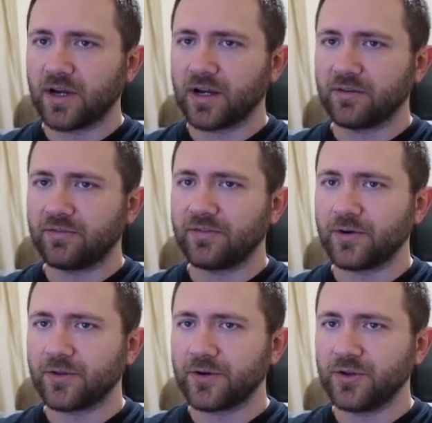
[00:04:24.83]

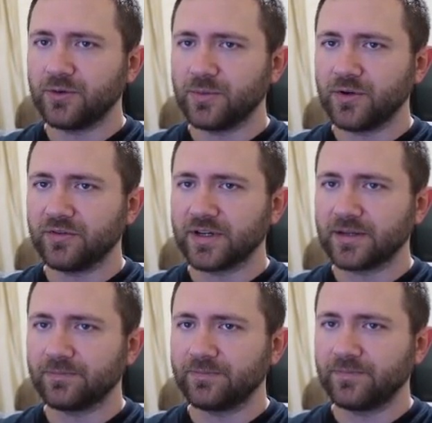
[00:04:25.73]
further you move
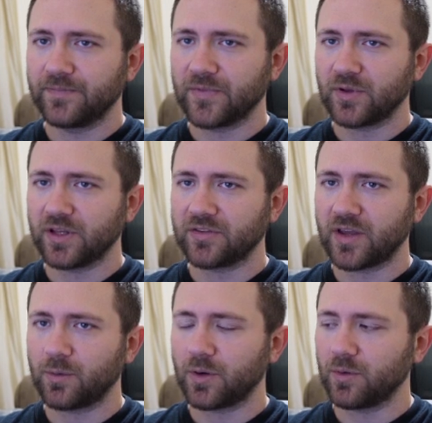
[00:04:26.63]
it, so let's
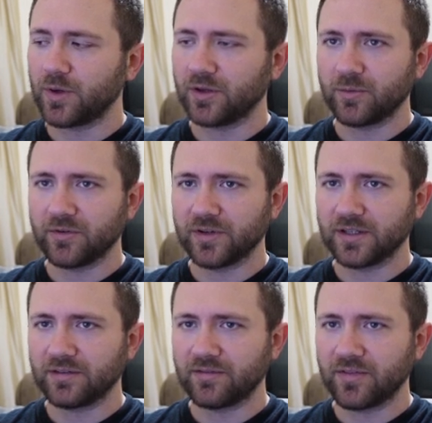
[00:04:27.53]
say we only move it
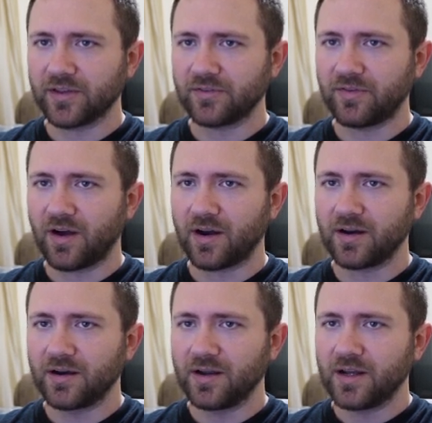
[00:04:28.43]
this
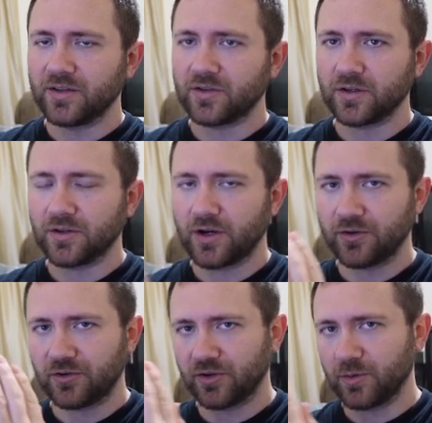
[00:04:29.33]
far, it's good, the
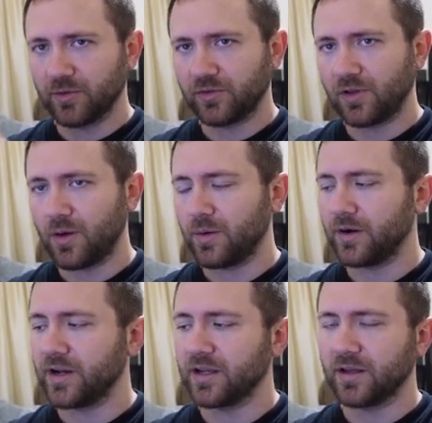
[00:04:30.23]
cursor is going to move
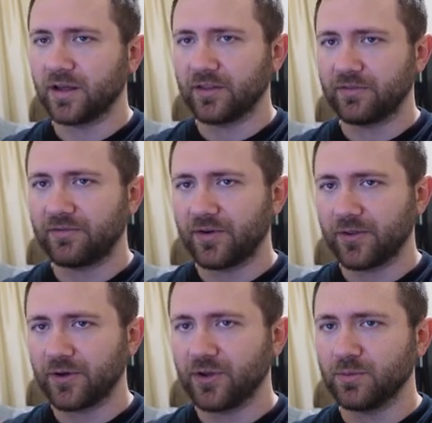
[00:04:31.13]
slower. The
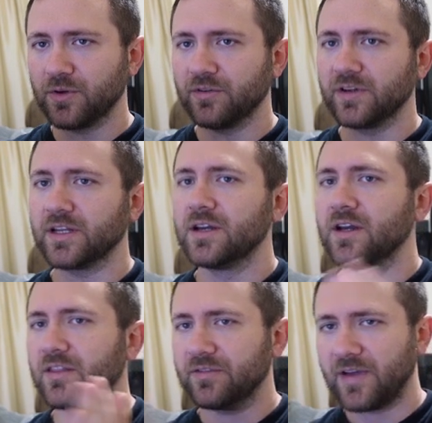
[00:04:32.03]
further you move it,
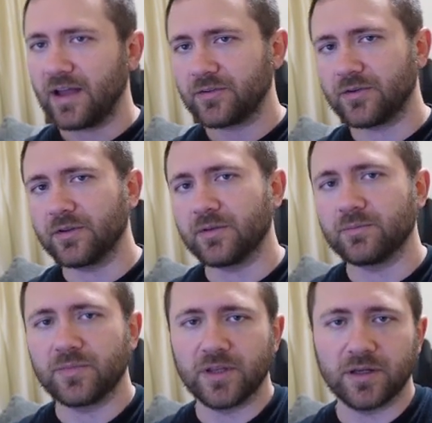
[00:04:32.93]
the faster
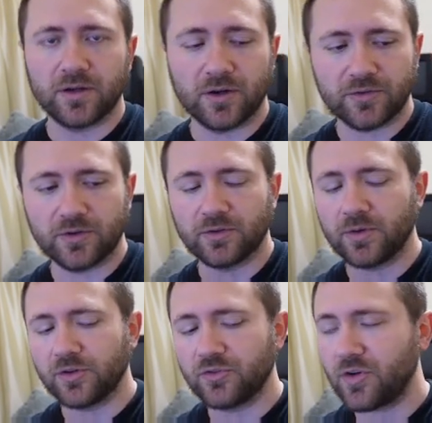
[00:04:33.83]
the cursor is
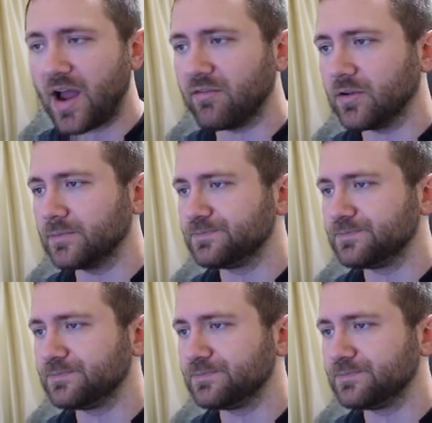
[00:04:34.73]
going to travel.